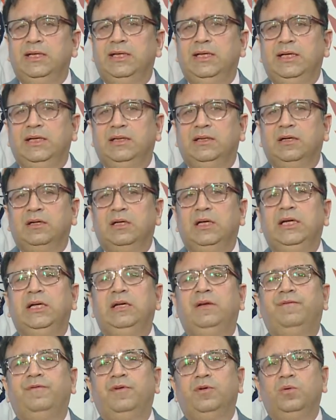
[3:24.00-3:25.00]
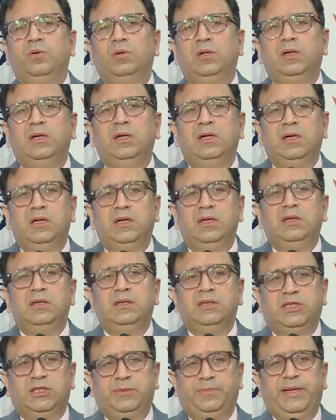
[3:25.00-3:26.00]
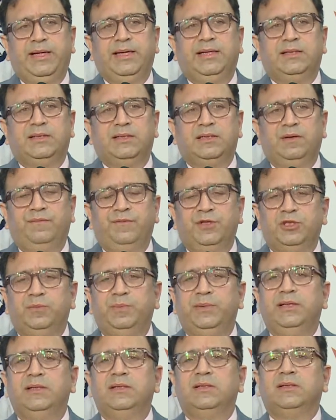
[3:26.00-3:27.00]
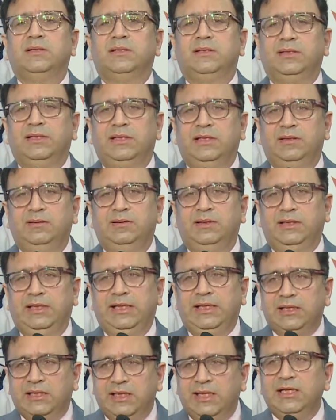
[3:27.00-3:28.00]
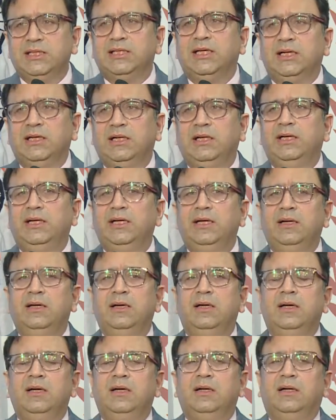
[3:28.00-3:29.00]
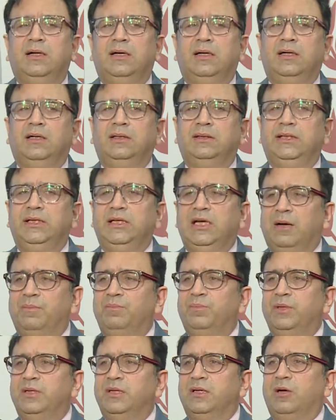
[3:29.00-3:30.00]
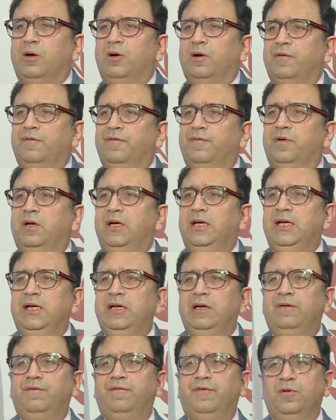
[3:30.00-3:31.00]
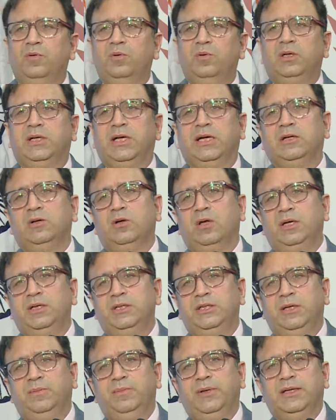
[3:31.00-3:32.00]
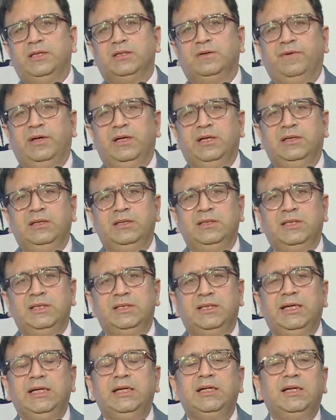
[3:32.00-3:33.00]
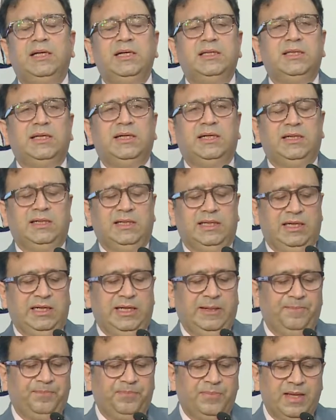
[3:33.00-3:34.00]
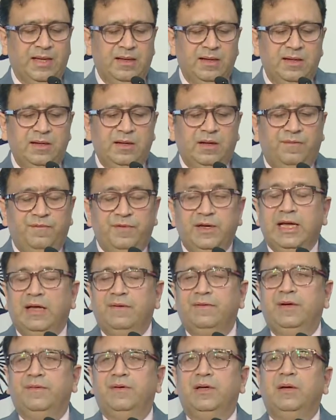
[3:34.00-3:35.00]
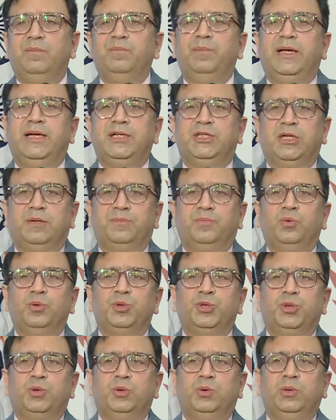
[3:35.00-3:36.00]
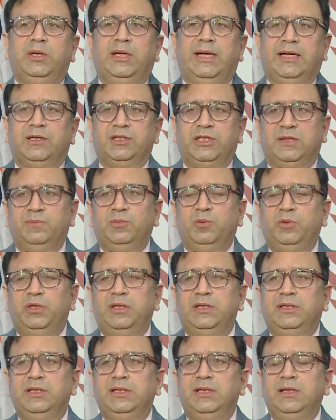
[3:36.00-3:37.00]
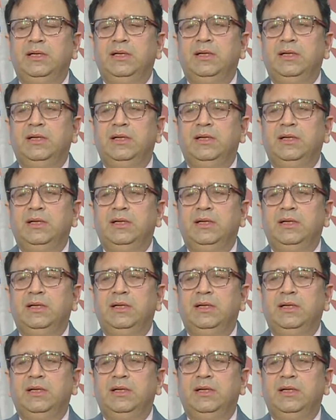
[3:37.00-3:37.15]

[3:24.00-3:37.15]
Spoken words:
in the clean fuel space, which means increasingly the number of clean fuel technology based vehicles is increasing in Delhi. We have given a major push to electric mobility